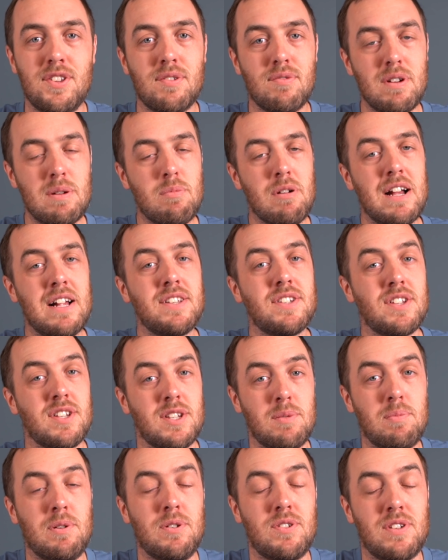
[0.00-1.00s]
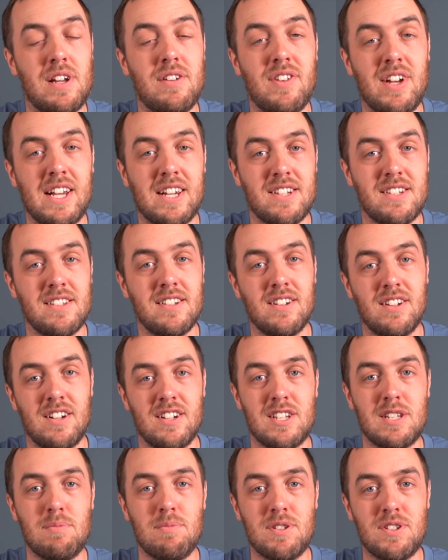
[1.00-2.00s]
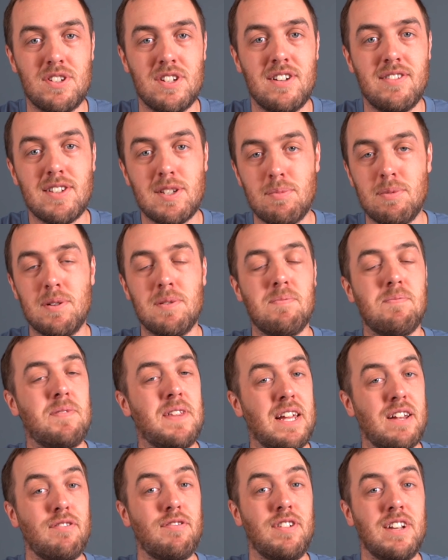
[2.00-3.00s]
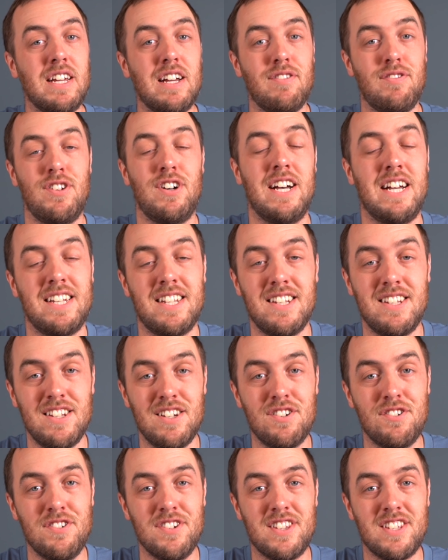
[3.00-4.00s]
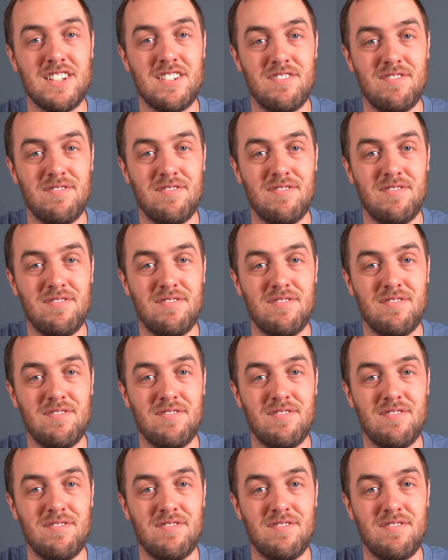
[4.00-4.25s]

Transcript: three brands are supposed to have excellent customer service, but thankfully I've not had to deal with it.